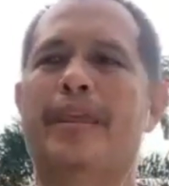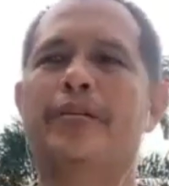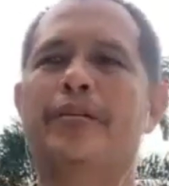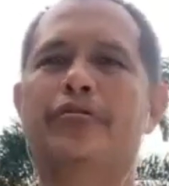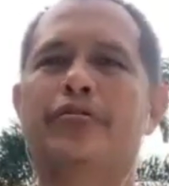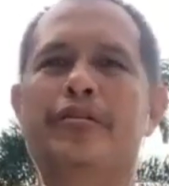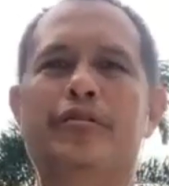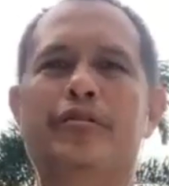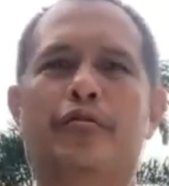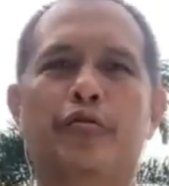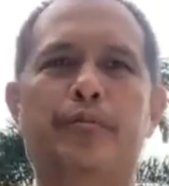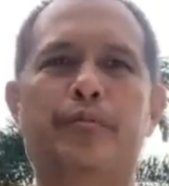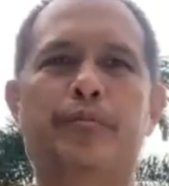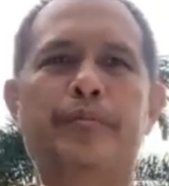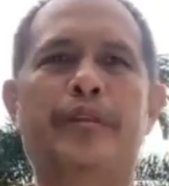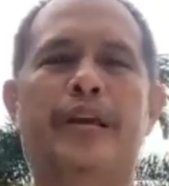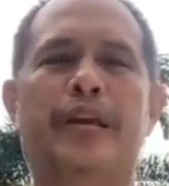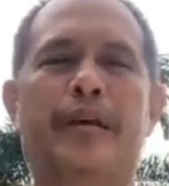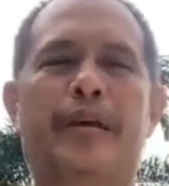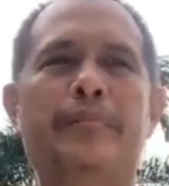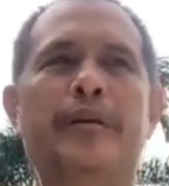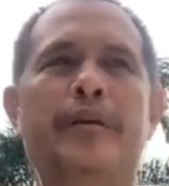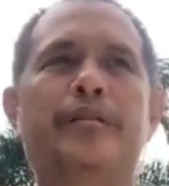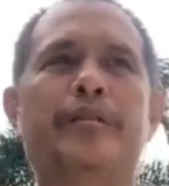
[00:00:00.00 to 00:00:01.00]
group
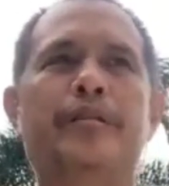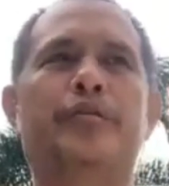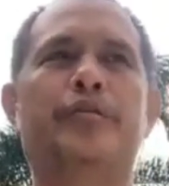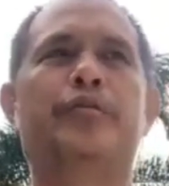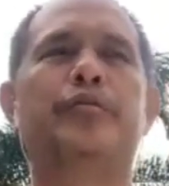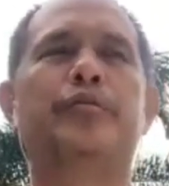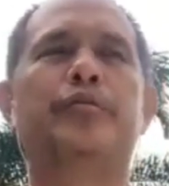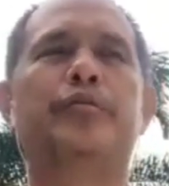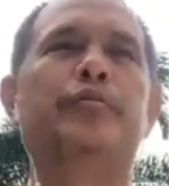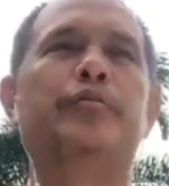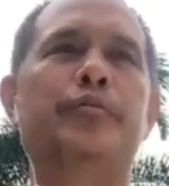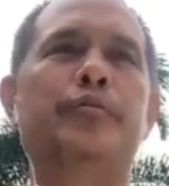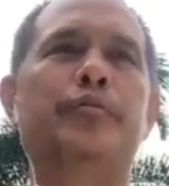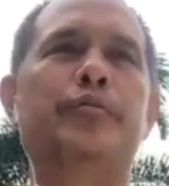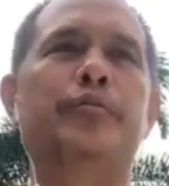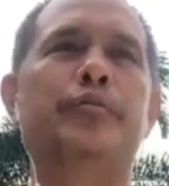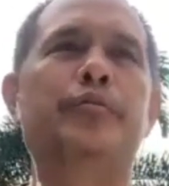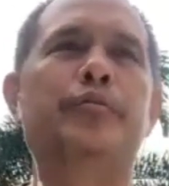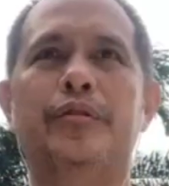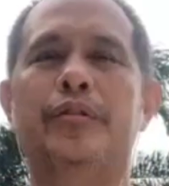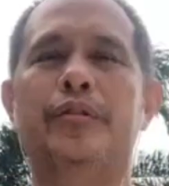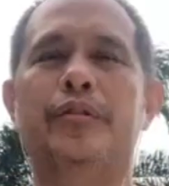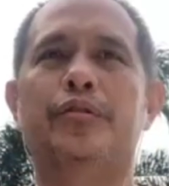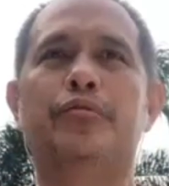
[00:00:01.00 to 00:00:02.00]
them
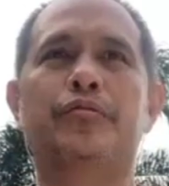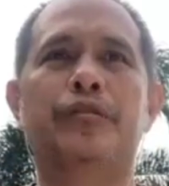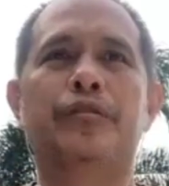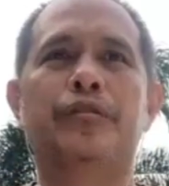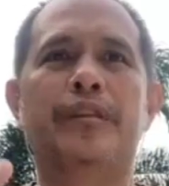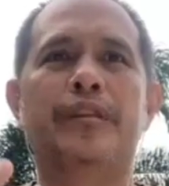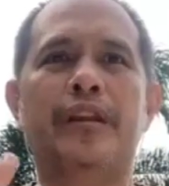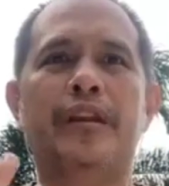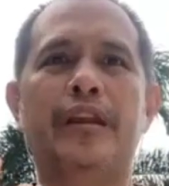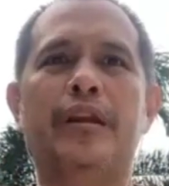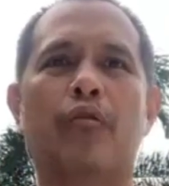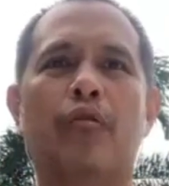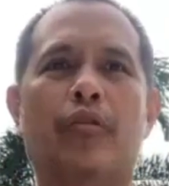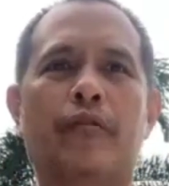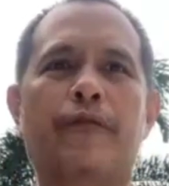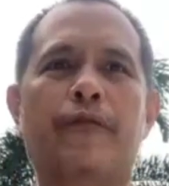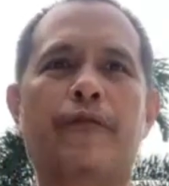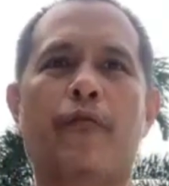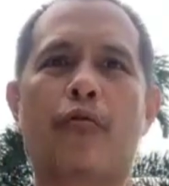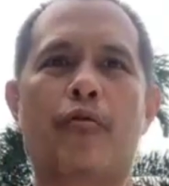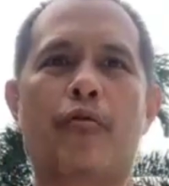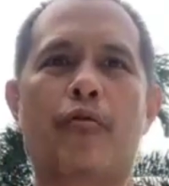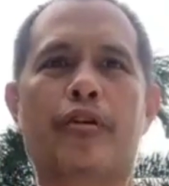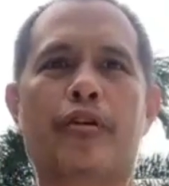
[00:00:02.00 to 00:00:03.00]
into three or
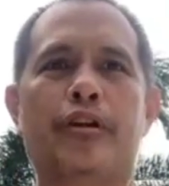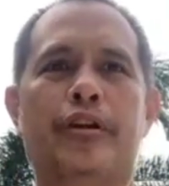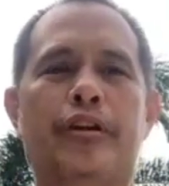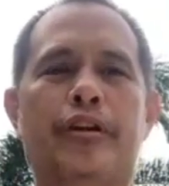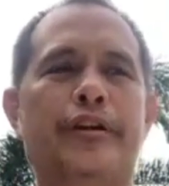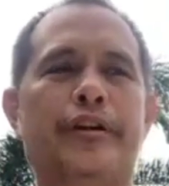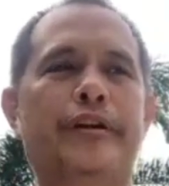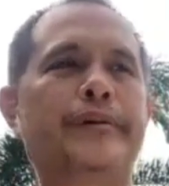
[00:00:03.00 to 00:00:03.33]
four